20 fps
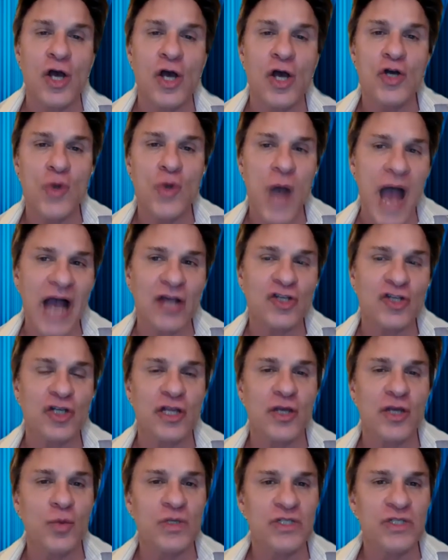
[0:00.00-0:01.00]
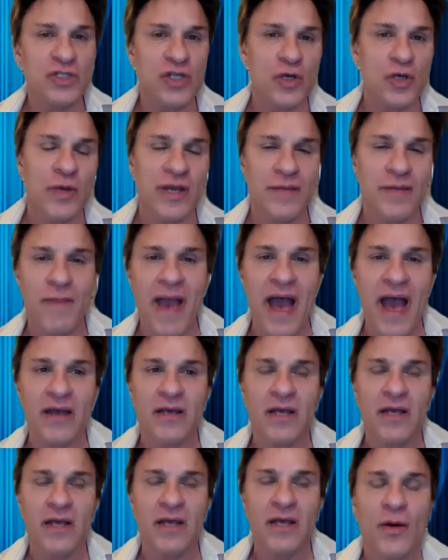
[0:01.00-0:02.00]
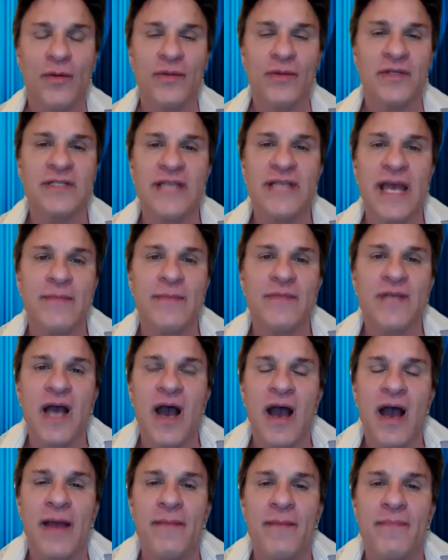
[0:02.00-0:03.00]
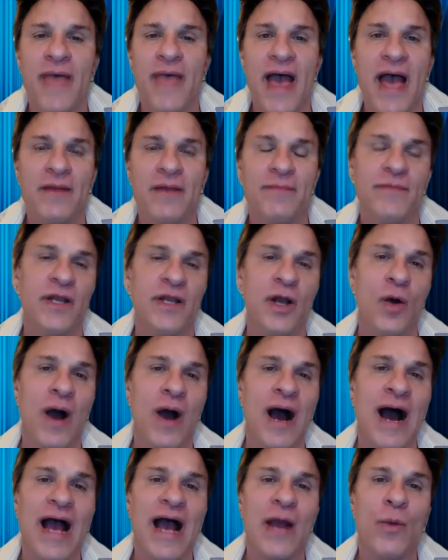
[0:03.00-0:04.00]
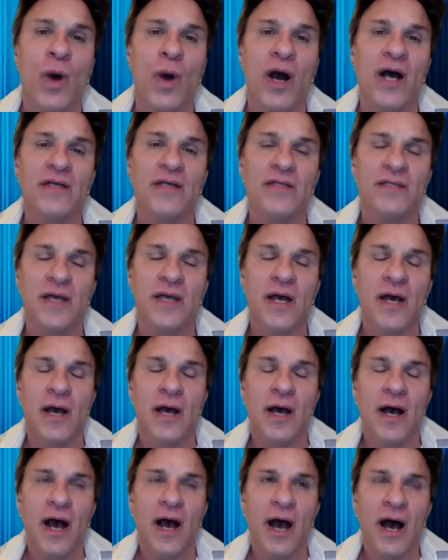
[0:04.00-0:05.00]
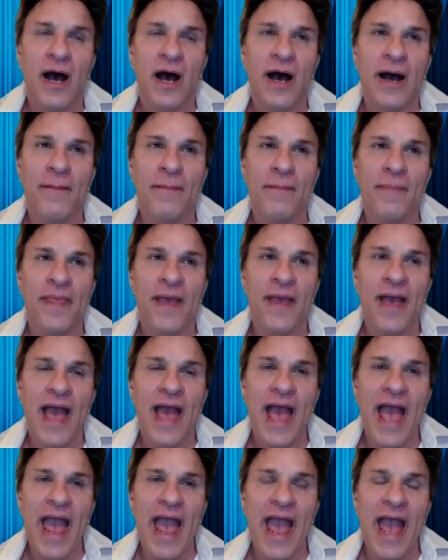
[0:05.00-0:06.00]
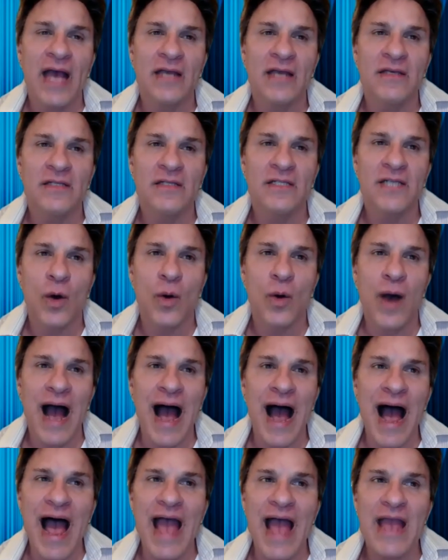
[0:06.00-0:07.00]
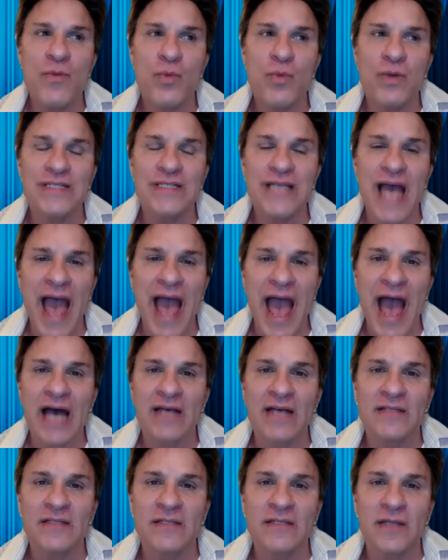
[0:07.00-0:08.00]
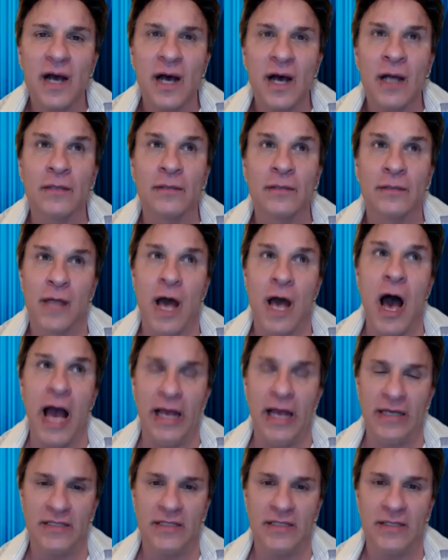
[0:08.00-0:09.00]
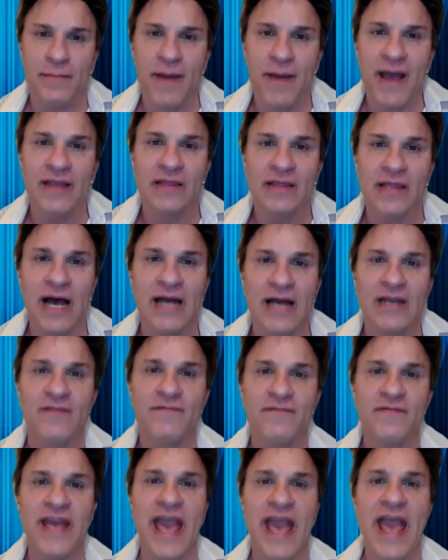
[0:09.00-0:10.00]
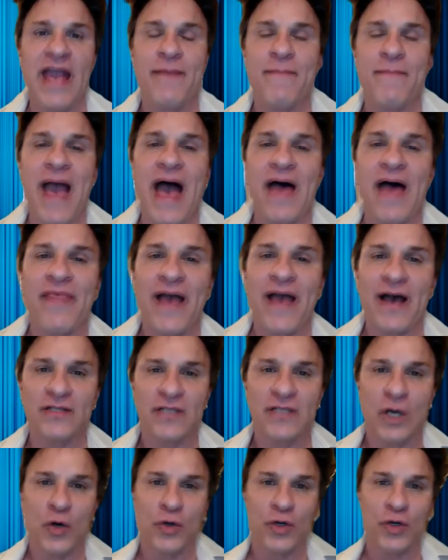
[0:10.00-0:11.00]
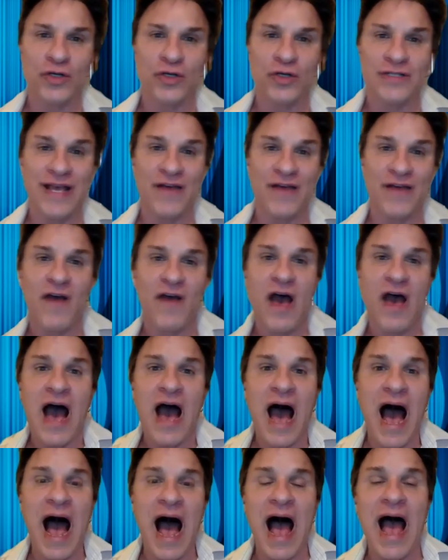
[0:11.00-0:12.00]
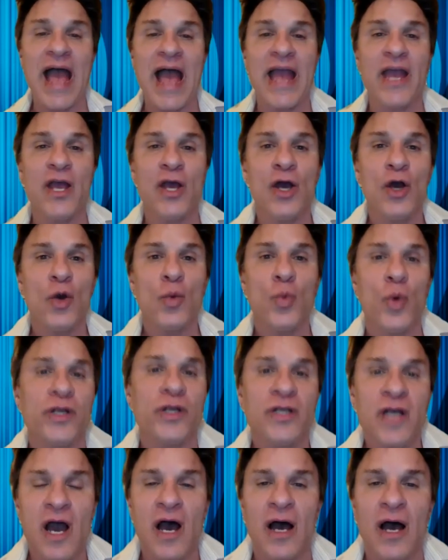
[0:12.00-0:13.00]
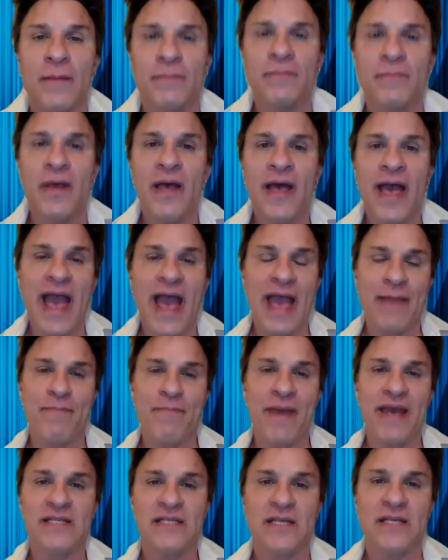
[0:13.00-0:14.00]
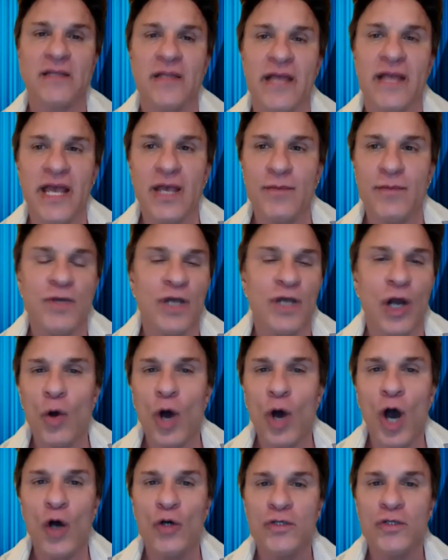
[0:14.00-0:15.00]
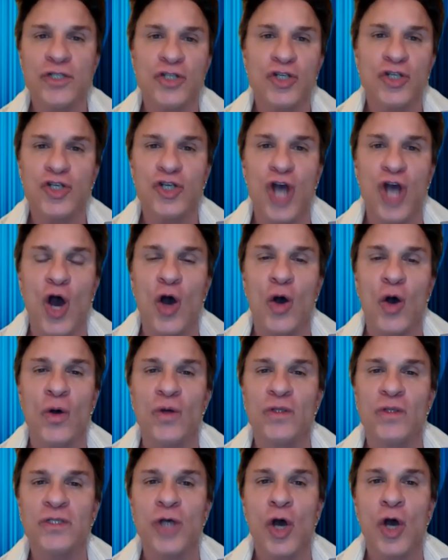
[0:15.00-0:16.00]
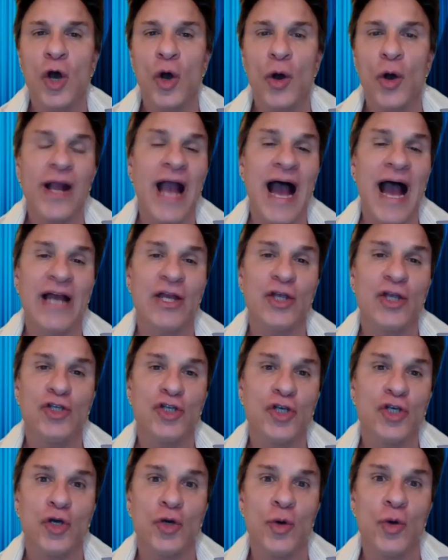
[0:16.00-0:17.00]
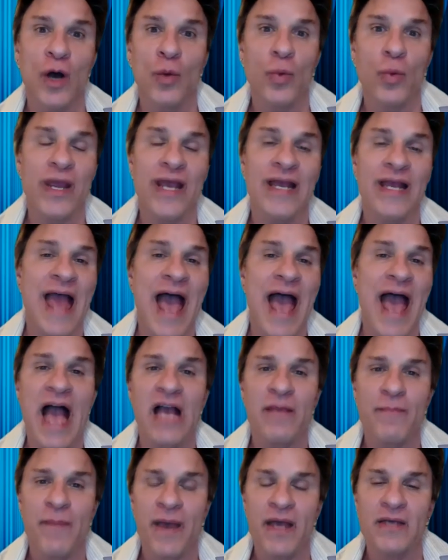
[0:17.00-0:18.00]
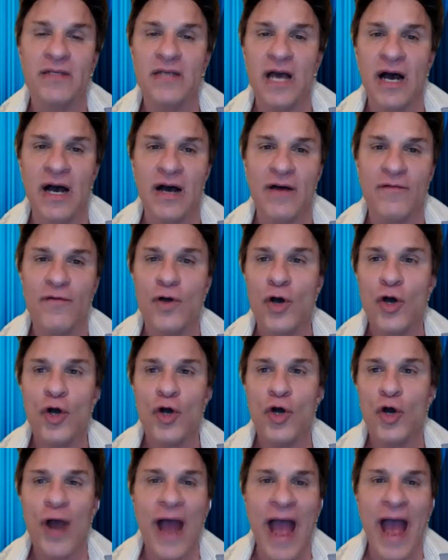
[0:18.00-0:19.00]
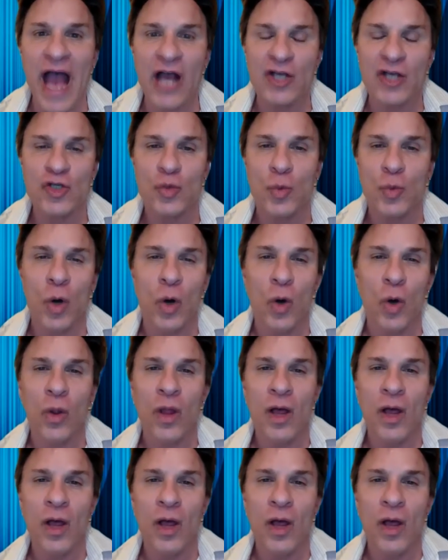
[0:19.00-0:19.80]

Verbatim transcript: who actually was doing that, you know, the same time that, you know, I was. Um, and so I was asked a lot by a lot of gay bathhouse owners if I would come and basically, you know, host shows or kind of do a reenactment of her actual,